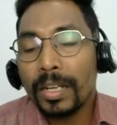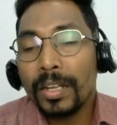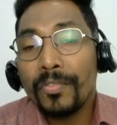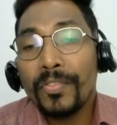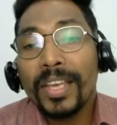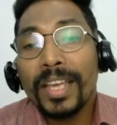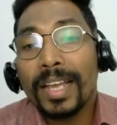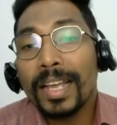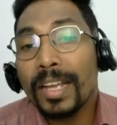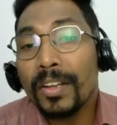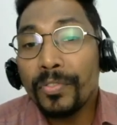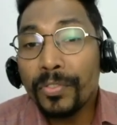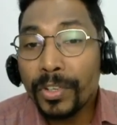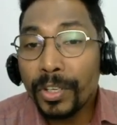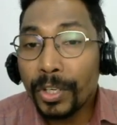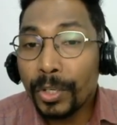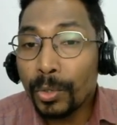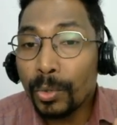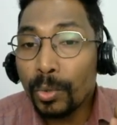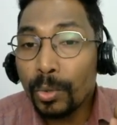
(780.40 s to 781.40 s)
we have
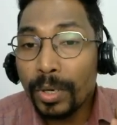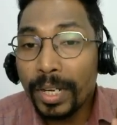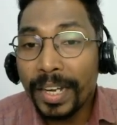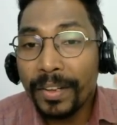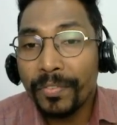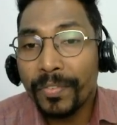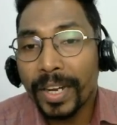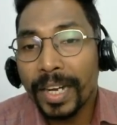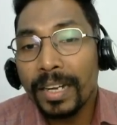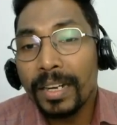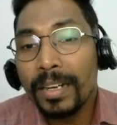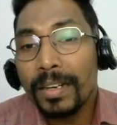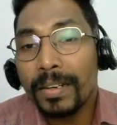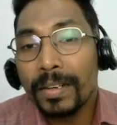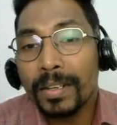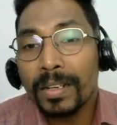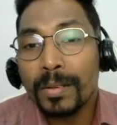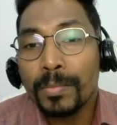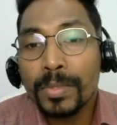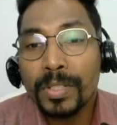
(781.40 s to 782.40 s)
two different
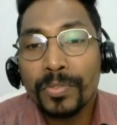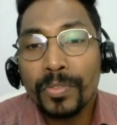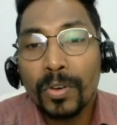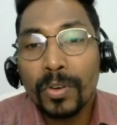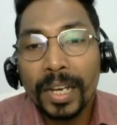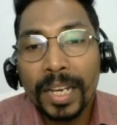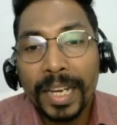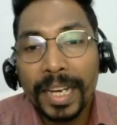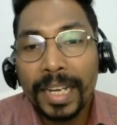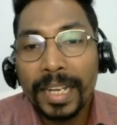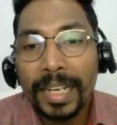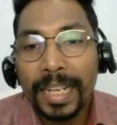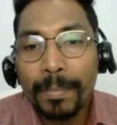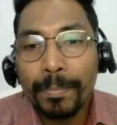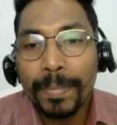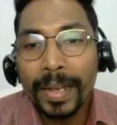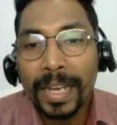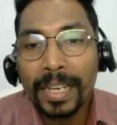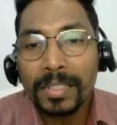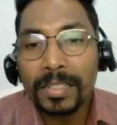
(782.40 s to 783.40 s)
terms for heat
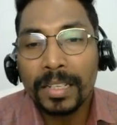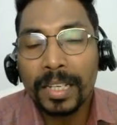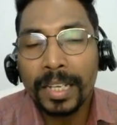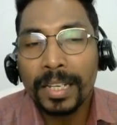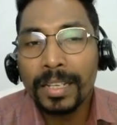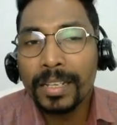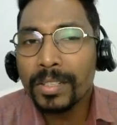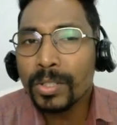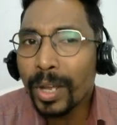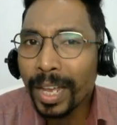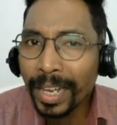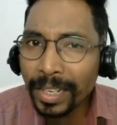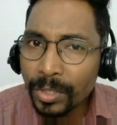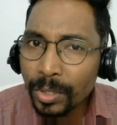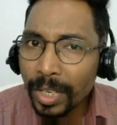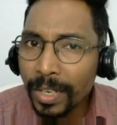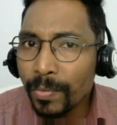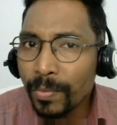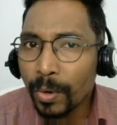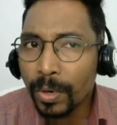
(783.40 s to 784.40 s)
capacity. So
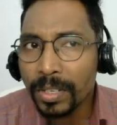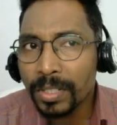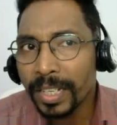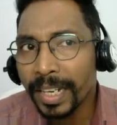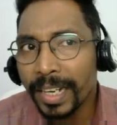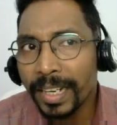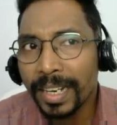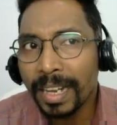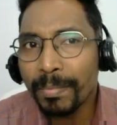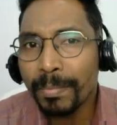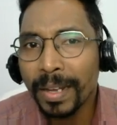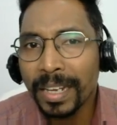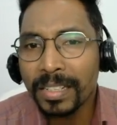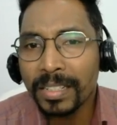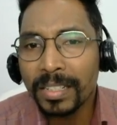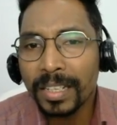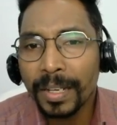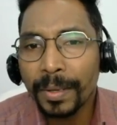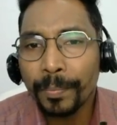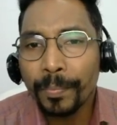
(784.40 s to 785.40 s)
actually what is heat
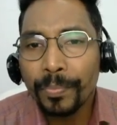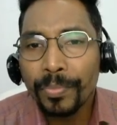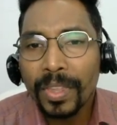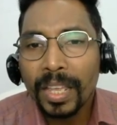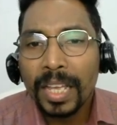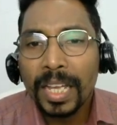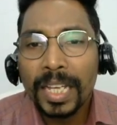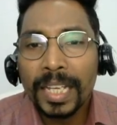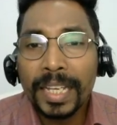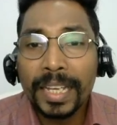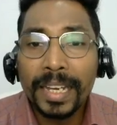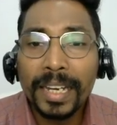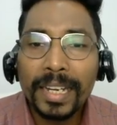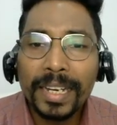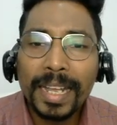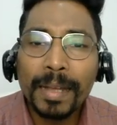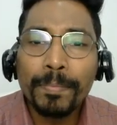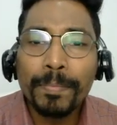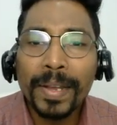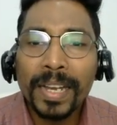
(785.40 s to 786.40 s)
capacity?
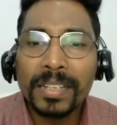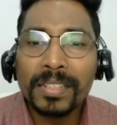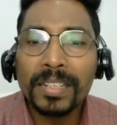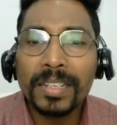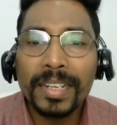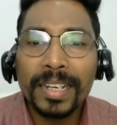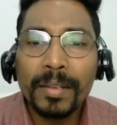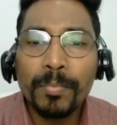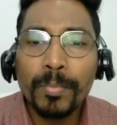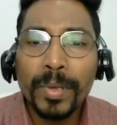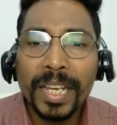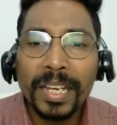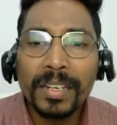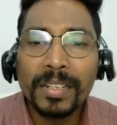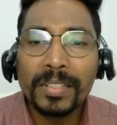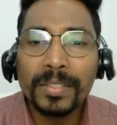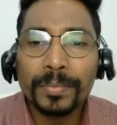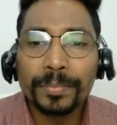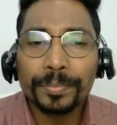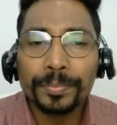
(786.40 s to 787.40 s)
Heat capacity
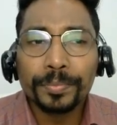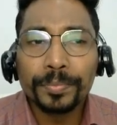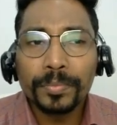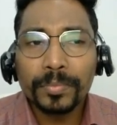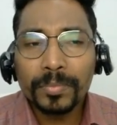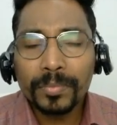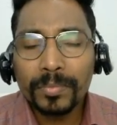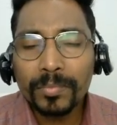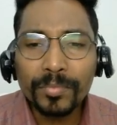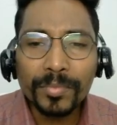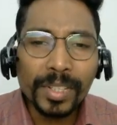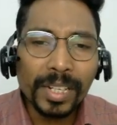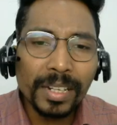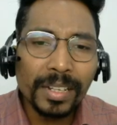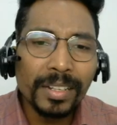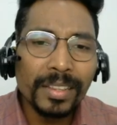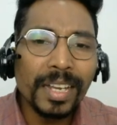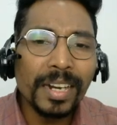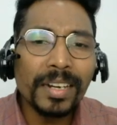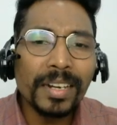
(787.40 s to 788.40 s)
means
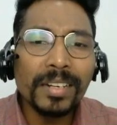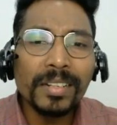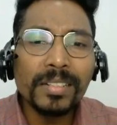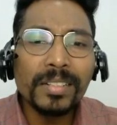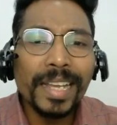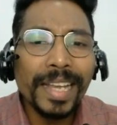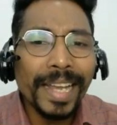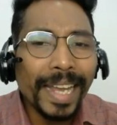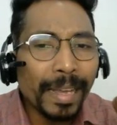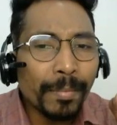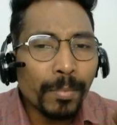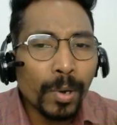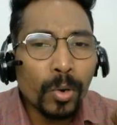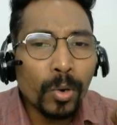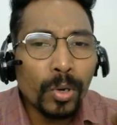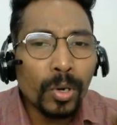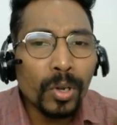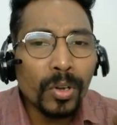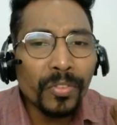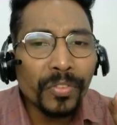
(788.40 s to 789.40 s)
that is the
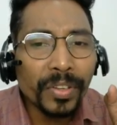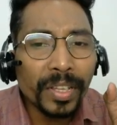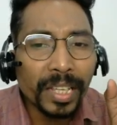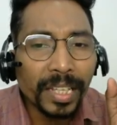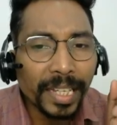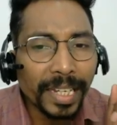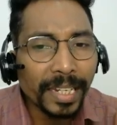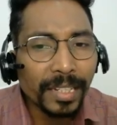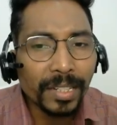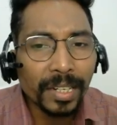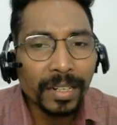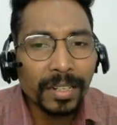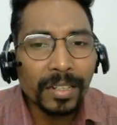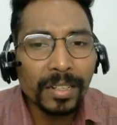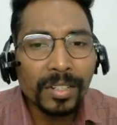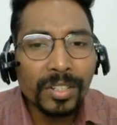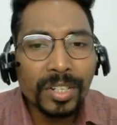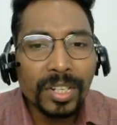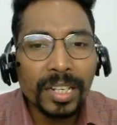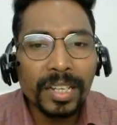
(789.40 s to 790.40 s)
amount of heat
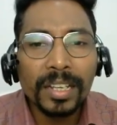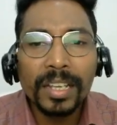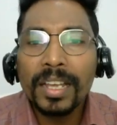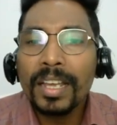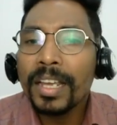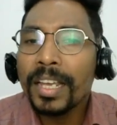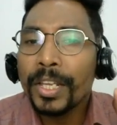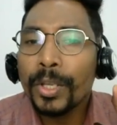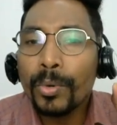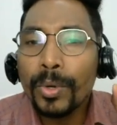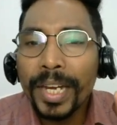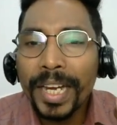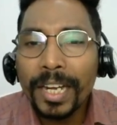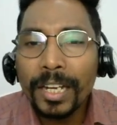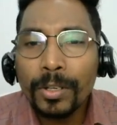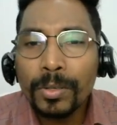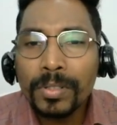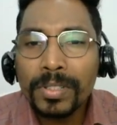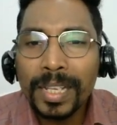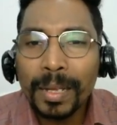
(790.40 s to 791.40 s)
energy you
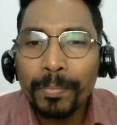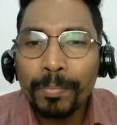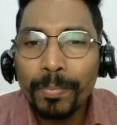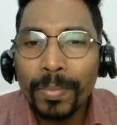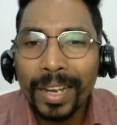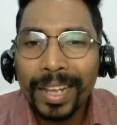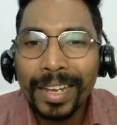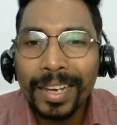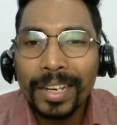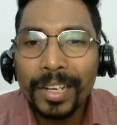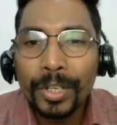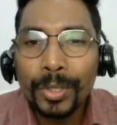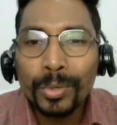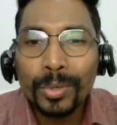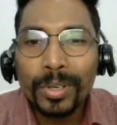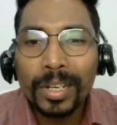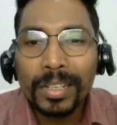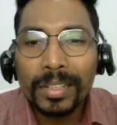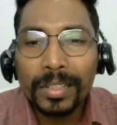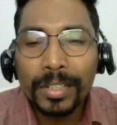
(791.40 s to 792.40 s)
need to supply
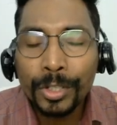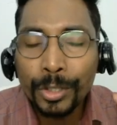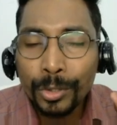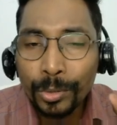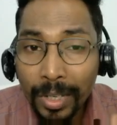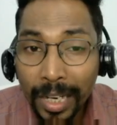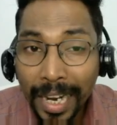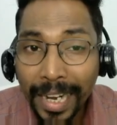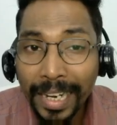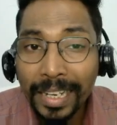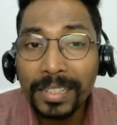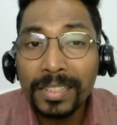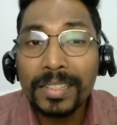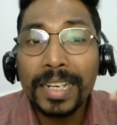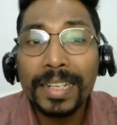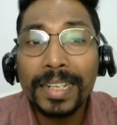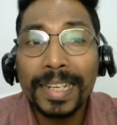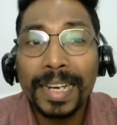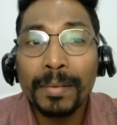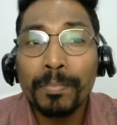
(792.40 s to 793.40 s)
to rise
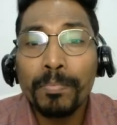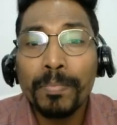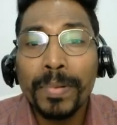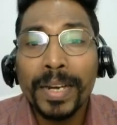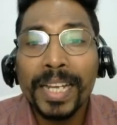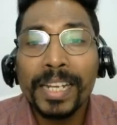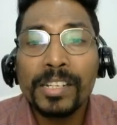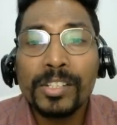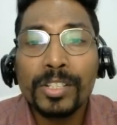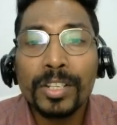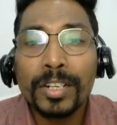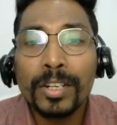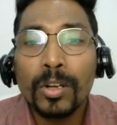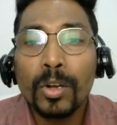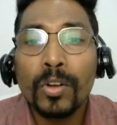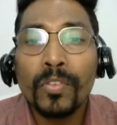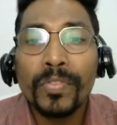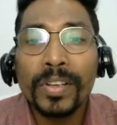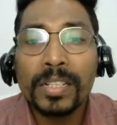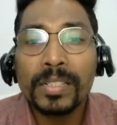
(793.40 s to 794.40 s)
the temperature
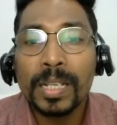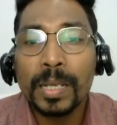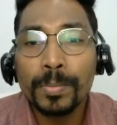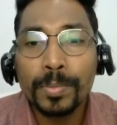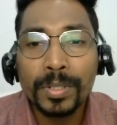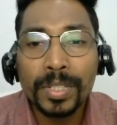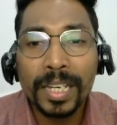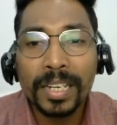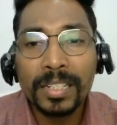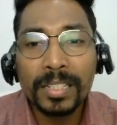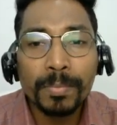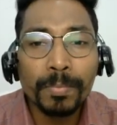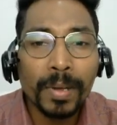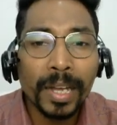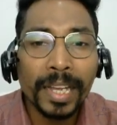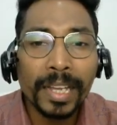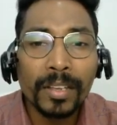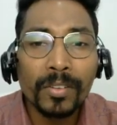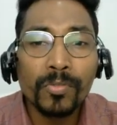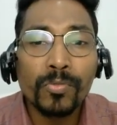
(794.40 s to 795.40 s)
of a substance
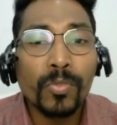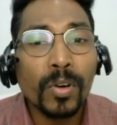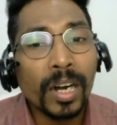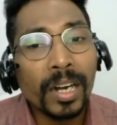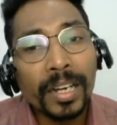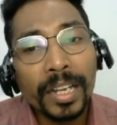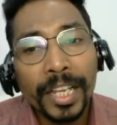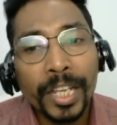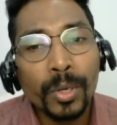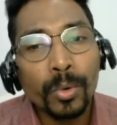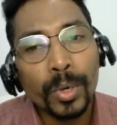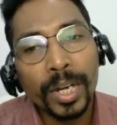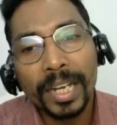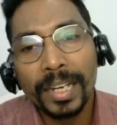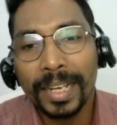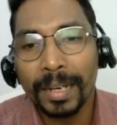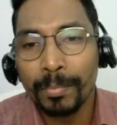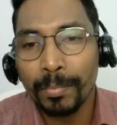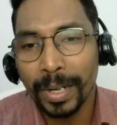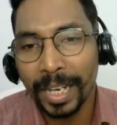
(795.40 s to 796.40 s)
by 1 unit
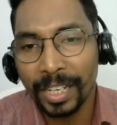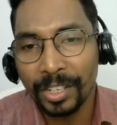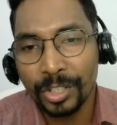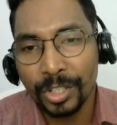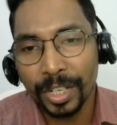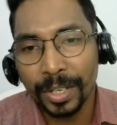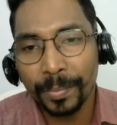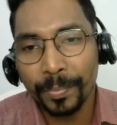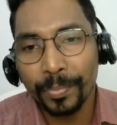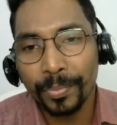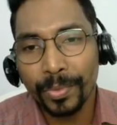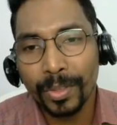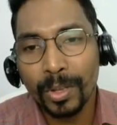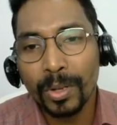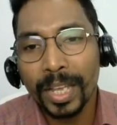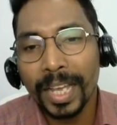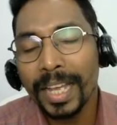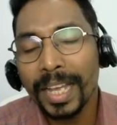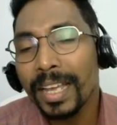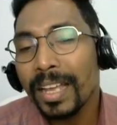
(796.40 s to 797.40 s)
temperature,
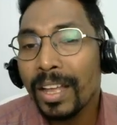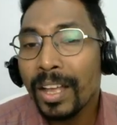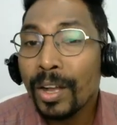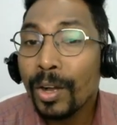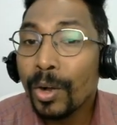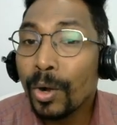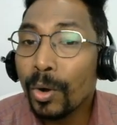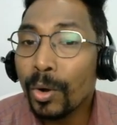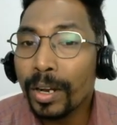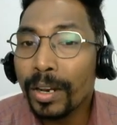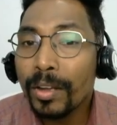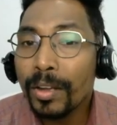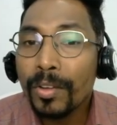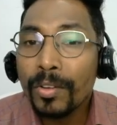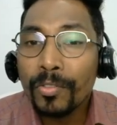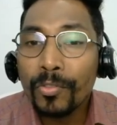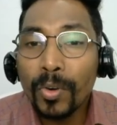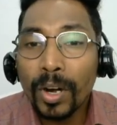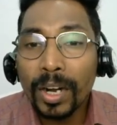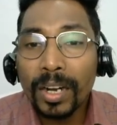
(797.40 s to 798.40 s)
okay, or
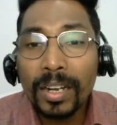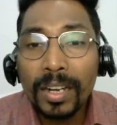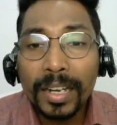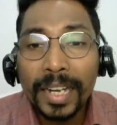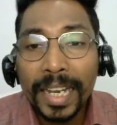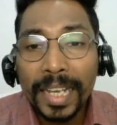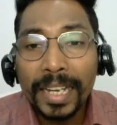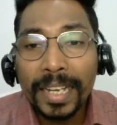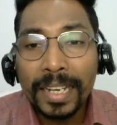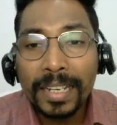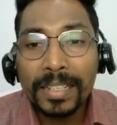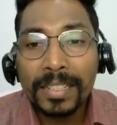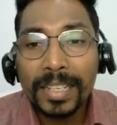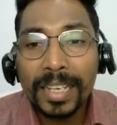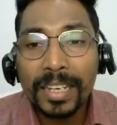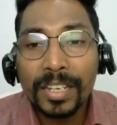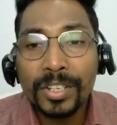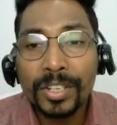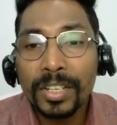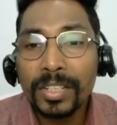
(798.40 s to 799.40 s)
1 degree
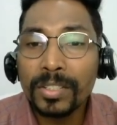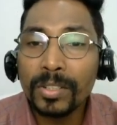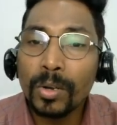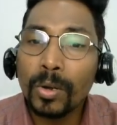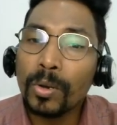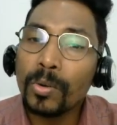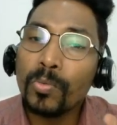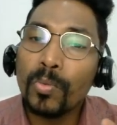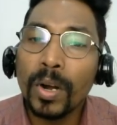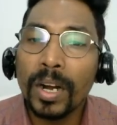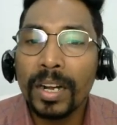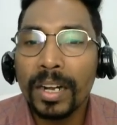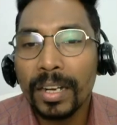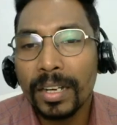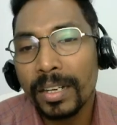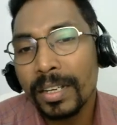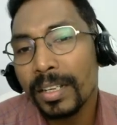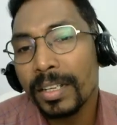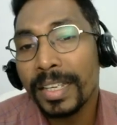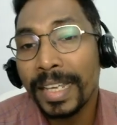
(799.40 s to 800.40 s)
Celsius or 1
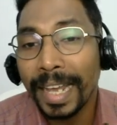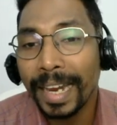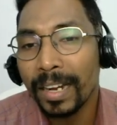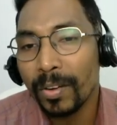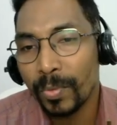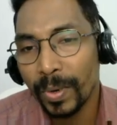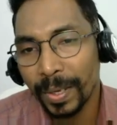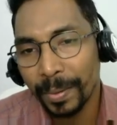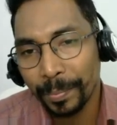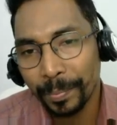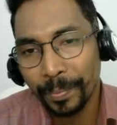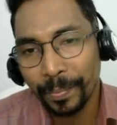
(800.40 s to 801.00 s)
Kelvin.